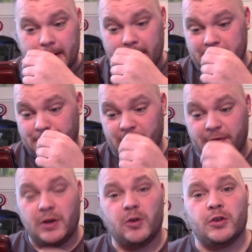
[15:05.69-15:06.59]
It's a bit
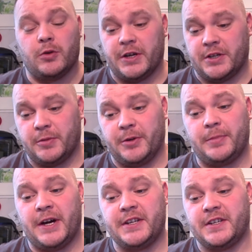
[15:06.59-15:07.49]
of a long question, but
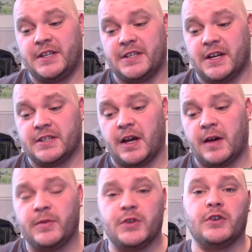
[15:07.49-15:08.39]
it basically says,
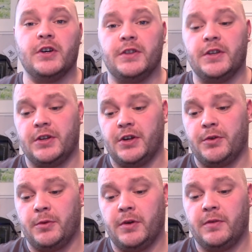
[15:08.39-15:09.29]
have you tried the
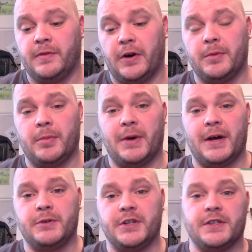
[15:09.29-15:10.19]
new fibre
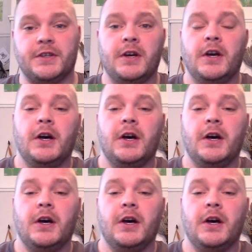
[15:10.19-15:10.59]
pouches?